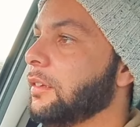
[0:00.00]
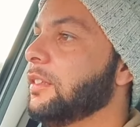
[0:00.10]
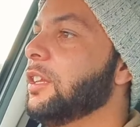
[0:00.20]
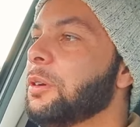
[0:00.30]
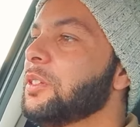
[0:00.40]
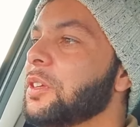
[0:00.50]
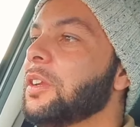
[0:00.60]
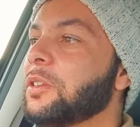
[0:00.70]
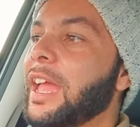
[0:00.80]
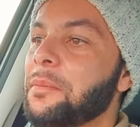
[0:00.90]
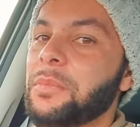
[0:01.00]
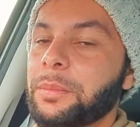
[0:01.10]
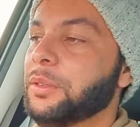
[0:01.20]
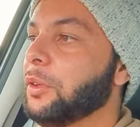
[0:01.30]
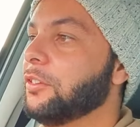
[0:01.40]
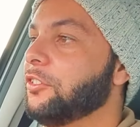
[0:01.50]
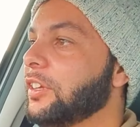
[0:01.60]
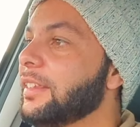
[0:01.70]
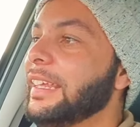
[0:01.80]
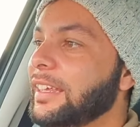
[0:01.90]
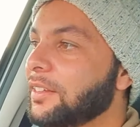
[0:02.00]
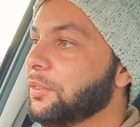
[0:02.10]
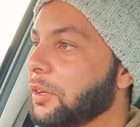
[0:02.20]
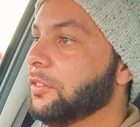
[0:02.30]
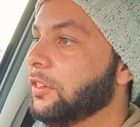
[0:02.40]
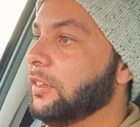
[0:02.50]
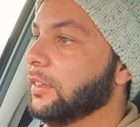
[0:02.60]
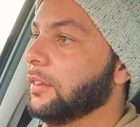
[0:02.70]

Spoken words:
No, it's not. It can be a bit notchy. It is notchy.